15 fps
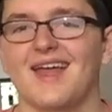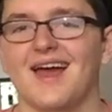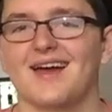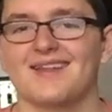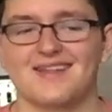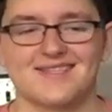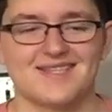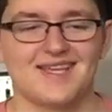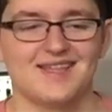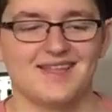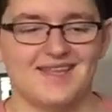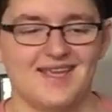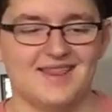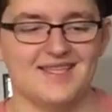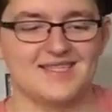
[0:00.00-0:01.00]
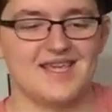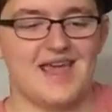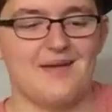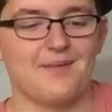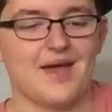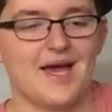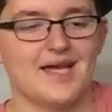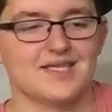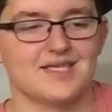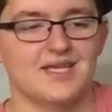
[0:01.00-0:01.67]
Yeah, let's get this game, guys.